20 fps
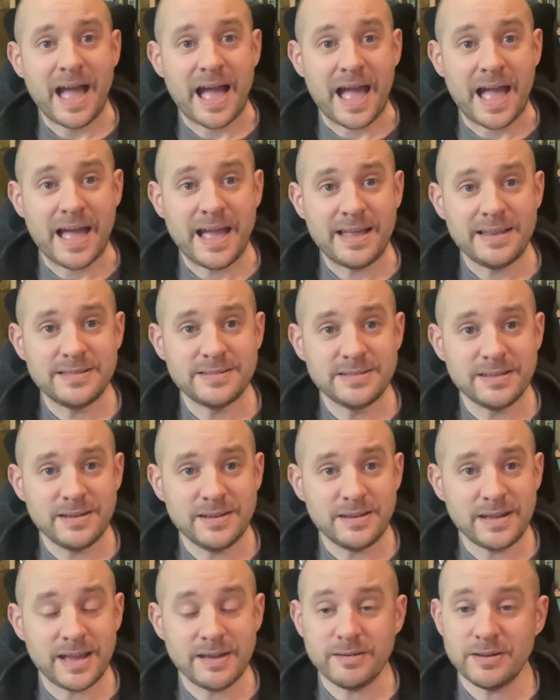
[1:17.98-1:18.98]
and
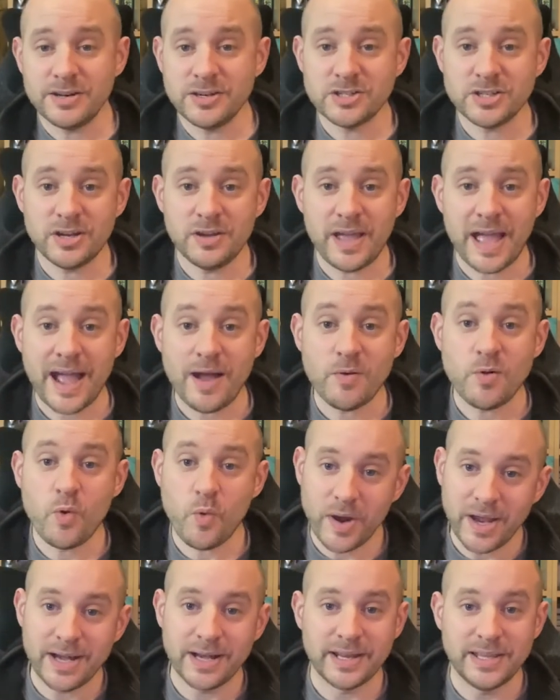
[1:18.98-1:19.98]
I'm going to show you how
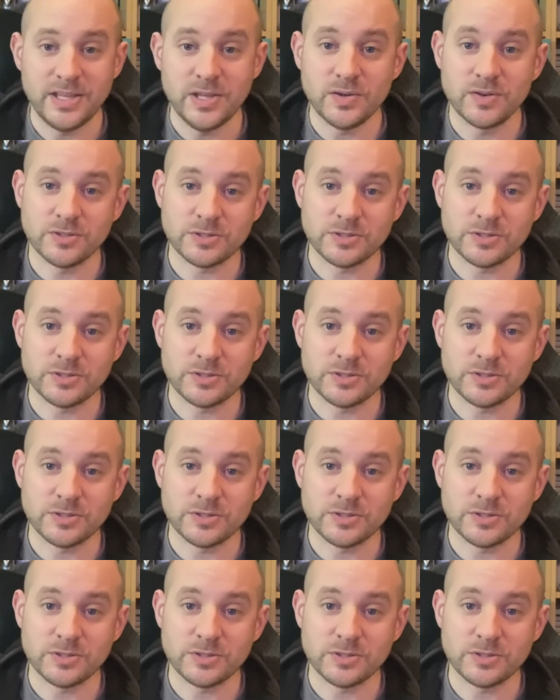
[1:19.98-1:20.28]
quickly you